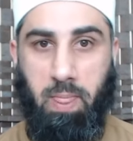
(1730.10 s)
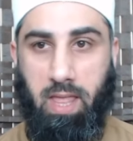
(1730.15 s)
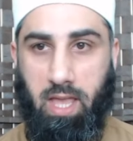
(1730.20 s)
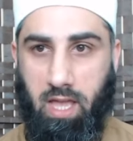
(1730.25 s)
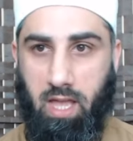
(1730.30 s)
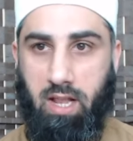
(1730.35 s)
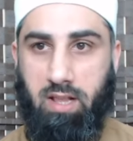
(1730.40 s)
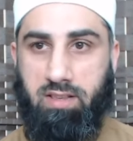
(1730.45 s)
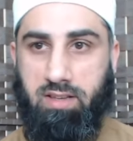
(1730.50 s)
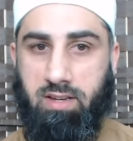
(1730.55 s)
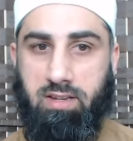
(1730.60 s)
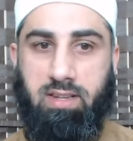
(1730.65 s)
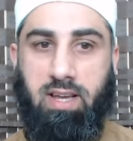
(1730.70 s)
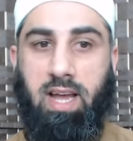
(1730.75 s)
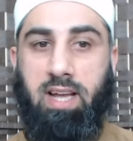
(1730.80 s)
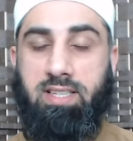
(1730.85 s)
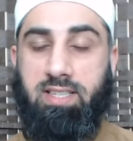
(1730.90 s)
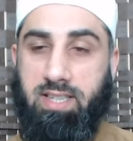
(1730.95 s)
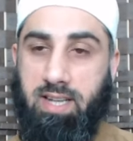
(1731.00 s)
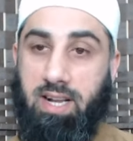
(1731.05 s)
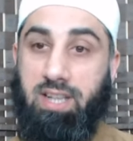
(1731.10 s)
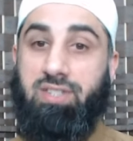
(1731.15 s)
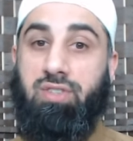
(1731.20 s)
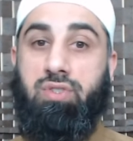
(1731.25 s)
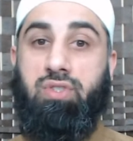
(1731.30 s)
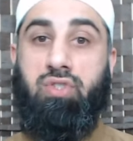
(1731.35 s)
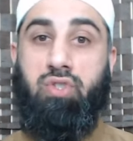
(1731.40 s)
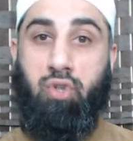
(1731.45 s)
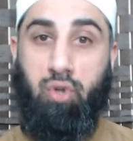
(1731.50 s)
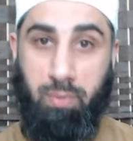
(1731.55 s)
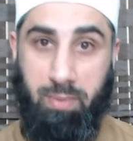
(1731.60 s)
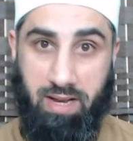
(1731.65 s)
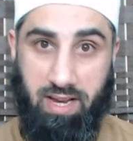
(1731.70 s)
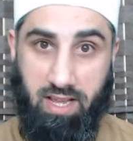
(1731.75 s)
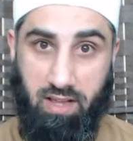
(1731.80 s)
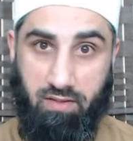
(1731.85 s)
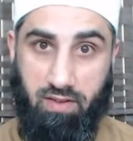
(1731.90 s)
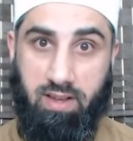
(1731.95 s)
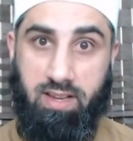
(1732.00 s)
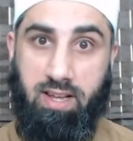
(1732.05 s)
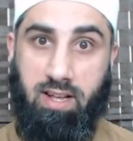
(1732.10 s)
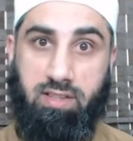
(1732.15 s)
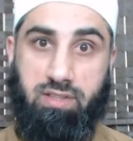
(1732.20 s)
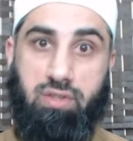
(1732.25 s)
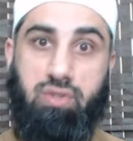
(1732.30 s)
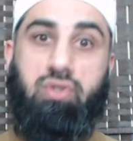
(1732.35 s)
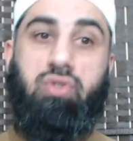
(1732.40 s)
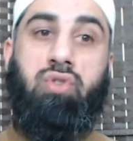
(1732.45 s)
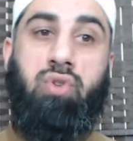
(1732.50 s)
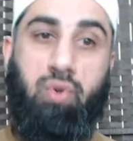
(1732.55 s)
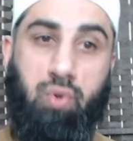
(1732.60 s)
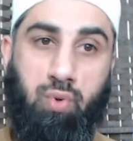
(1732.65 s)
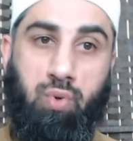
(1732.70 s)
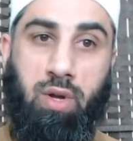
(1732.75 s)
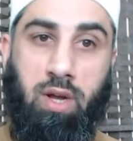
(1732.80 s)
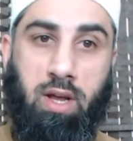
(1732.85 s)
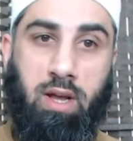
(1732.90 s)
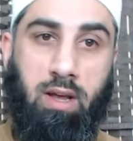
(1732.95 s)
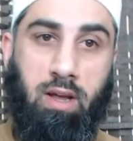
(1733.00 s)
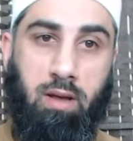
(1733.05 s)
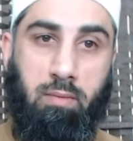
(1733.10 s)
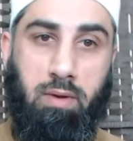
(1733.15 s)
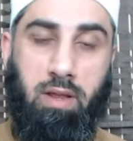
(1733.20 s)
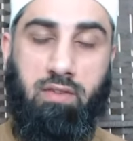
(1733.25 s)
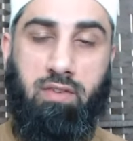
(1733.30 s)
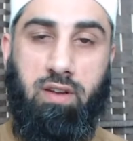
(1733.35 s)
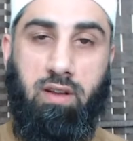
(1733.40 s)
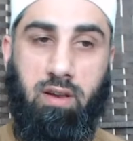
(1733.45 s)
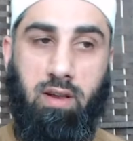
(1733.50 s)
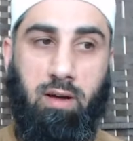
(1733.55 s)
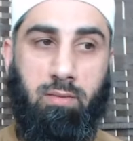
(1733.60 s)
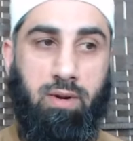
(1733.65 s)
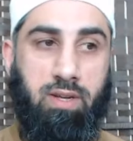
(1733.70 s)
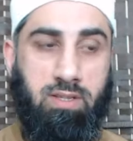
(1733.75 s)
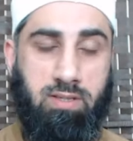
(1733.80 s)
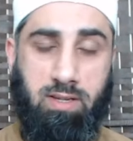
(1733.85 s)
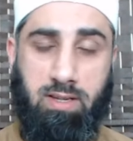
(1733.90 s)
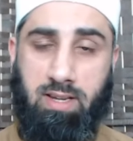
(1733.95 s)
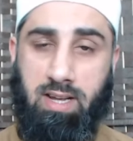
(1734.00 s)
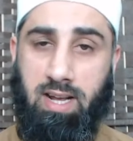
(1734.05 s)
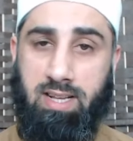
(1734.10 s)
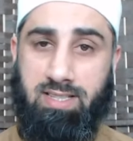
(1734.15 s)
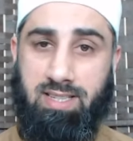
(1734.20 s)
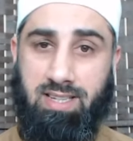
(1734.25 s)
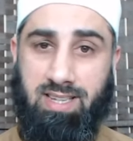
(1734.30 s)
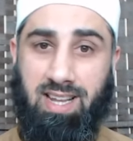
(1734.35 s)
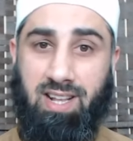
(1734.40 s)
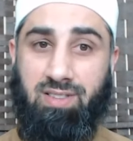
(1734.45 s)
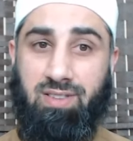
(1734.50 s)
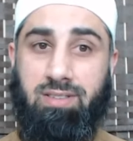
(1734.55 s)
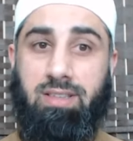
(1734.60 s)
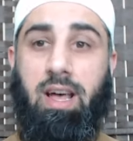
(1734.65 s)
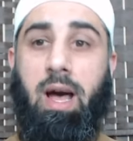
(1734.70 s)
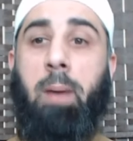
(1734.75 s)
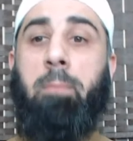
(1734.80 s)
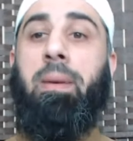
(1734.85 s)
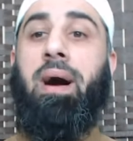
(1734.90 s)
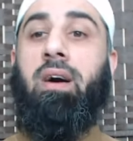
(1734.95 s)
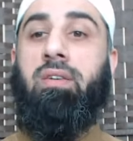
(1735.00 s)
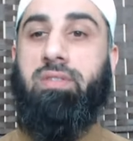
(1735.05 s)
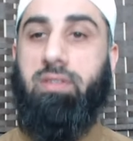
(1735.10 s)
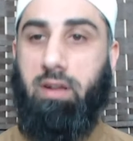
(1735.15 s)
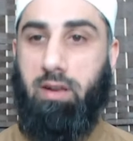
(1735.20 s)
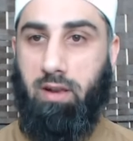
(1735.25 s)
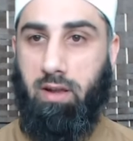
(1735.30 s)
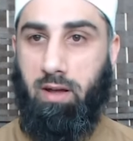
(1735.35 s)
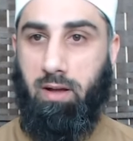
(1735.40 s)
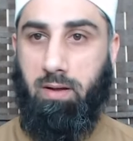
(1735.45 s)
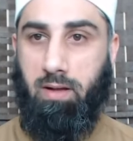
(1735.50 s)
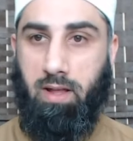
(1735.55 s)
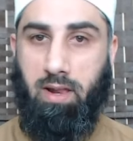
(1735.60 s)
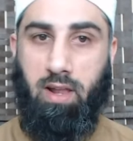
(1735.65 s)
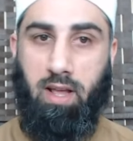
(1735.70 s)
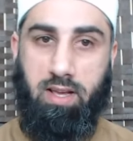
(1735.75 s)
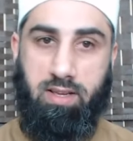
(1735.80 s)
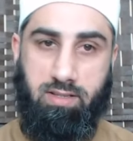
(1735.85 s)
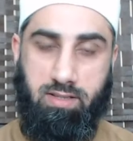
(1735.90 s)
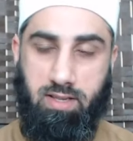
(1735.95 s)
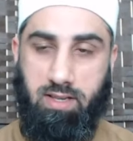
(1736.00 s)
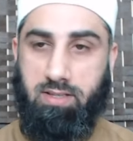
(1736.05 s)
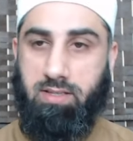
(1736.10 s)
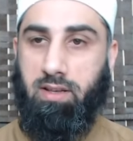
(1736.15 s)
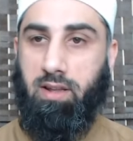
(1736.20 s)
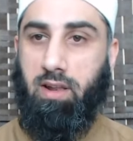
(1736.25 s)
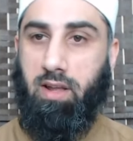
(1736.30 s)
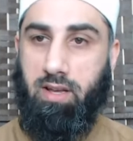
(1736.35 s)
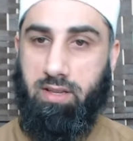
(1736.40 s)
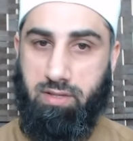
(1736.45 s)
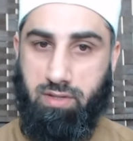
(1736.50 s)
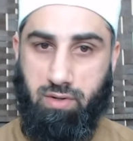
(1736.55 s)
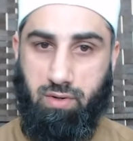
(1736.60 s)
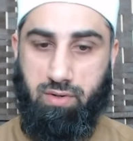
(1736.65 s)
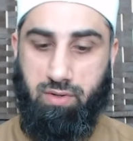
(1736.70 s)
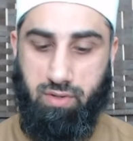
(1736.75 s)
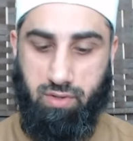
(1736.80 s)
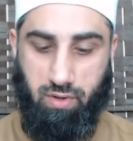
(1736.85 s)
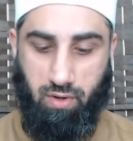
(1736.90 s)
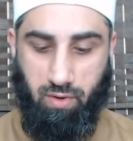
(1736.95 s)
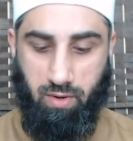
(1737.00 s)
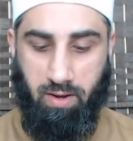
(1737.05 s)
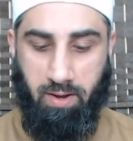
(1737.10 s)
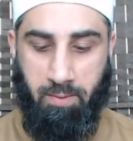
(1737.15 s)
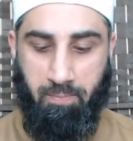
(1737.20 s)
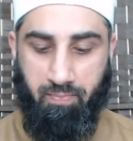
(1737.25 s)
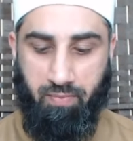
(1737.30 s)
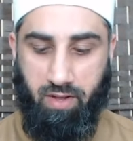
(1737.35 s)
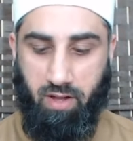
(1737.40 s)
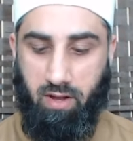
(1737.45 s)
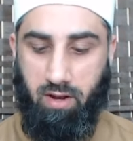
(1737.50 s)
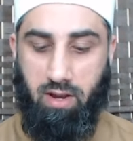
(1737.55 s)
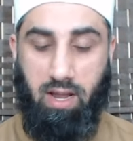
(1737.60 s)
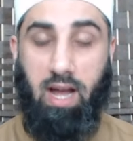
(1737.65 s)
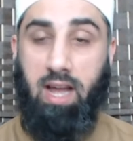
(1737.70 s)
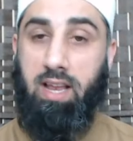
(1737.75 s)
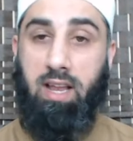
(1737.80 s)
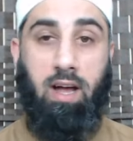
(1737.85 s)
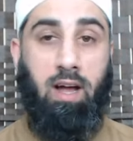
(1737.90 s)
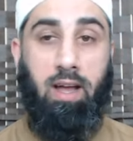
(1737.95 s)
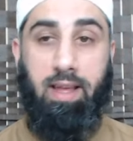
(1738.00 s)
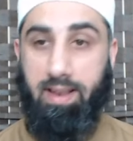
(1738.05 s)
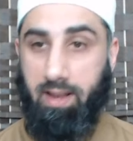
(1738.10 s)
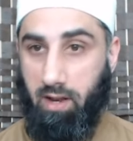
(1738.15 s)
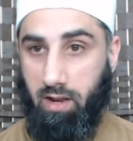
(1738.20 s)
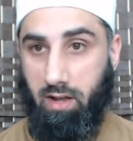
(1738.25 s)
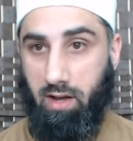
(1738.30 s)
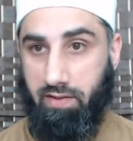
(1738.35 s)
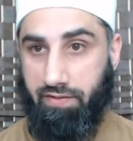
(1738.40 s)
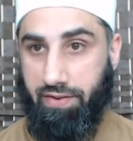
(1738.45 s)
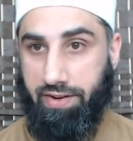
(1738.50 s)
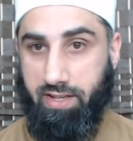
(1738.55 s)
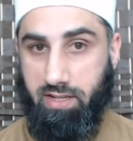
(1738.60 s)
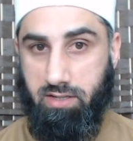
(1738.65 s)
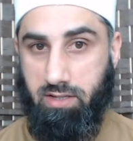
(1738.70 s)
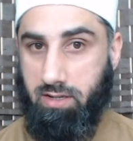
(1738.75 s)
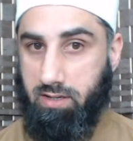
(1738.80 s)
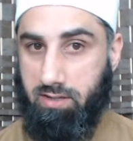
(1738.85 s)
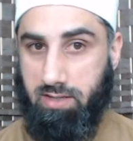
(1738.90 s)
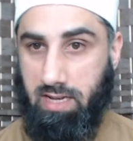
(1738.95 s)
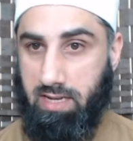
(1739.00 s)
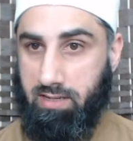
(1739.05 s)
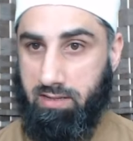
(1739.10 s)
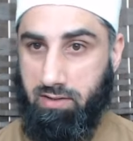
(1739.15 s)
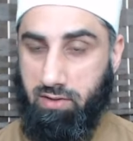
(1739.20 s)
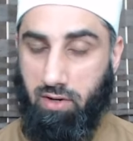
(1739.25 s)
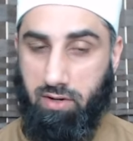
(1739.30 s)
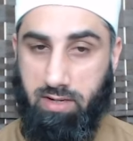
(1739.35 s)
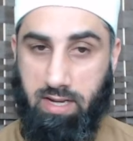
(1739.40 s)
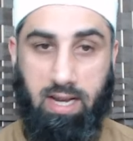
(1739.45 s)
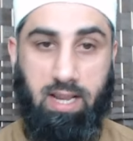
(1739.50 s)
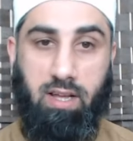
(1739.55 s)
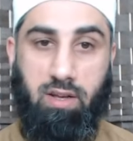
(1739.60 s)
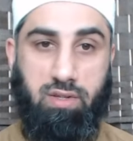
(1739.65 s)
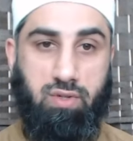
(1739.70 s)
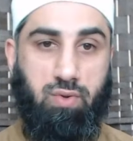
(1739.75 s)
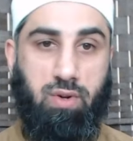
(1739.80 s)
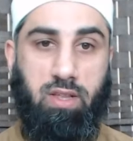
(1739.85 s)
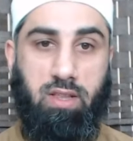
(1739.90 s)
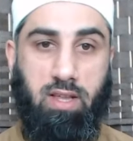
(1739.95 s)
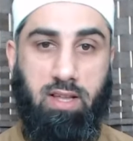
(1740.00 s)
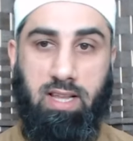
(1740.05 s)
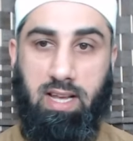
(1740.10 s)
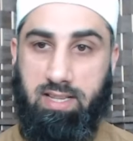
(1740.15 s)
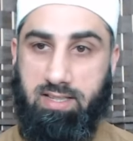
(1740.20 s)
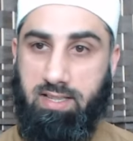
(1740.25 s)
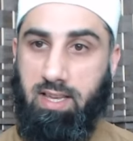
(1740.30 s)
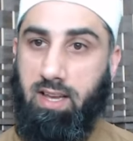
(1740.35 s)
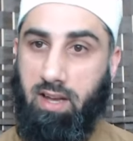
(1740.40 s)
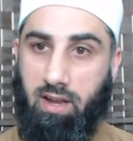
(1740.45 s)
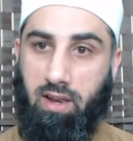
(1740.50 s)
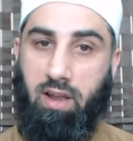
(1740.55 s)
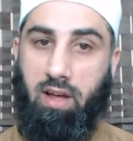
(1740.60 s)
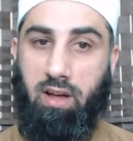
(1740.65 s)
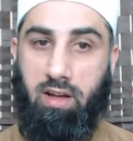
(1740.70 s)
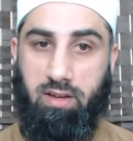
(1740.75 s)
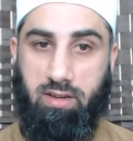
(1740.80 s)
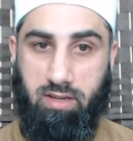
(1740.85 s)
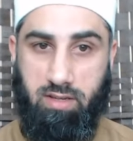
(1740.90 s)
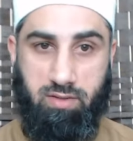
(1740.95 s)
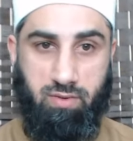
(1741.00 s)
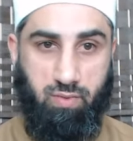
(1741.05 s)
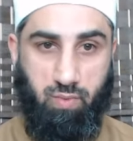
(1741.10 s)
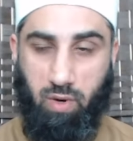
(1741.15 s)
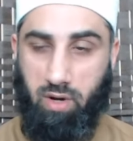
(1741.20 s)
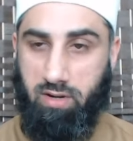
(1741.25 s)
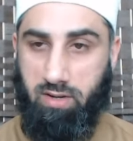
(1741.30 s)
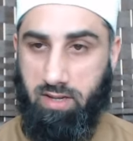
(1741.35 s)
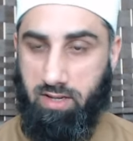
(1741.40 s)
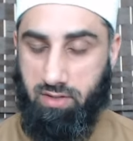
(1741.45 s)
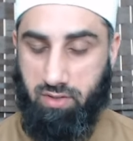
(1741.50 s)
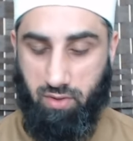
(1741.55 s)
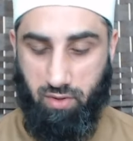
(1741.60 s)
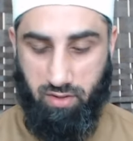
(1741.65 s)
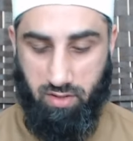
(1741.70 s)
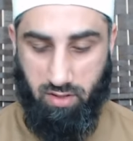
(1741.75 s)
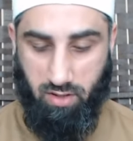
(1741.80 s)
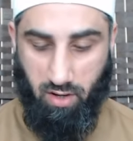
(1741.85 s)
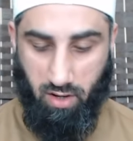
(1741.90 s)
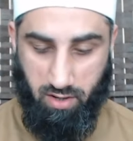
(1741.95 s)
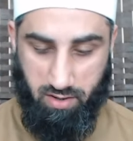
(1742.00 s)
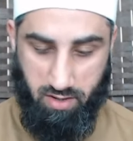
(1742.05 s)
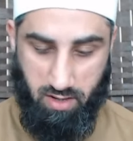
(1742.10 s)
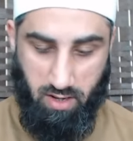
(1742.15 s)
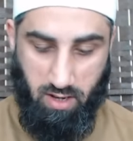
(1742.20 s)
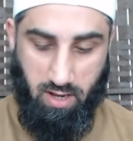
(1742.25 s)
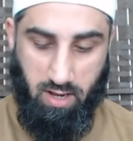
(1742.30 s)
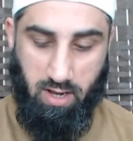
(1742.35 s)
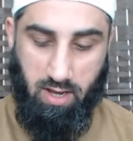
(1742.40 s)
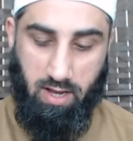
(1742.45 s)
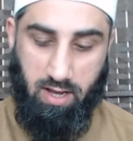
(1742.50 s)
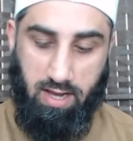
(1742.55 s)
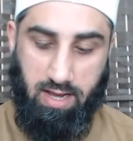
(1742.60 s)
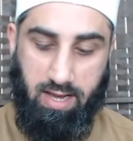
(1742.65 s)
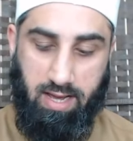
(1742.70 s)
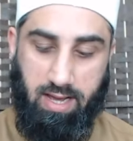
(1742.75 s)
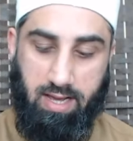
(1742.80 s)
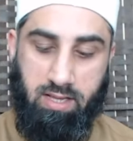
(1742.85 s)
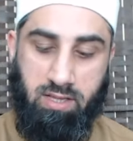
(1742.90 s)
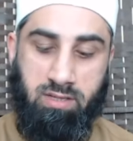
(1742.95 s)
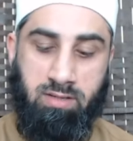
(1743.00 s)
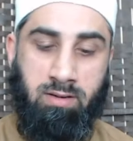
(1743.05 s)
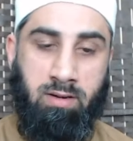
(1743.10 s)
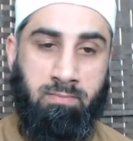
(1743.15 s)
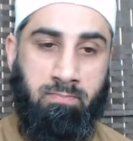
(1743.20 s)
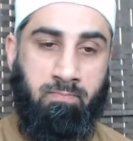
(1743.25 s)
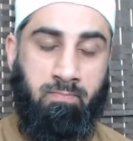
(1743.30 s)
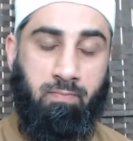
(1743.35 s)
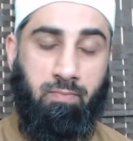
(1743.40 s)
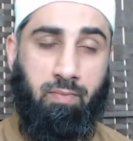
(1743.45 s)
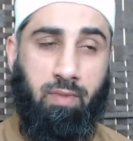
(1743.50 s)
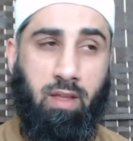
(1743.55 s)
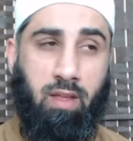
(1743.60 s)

In certain ayahs it tells us to believe. It tells us to believe in Allah. But in certain ayahs it tells us about Allah. Allah is this, Allah is so and so. Allah ilaha illallah for instance. That's not telling us to anything. That is saying Allah is one. There's no other God. Eh, in some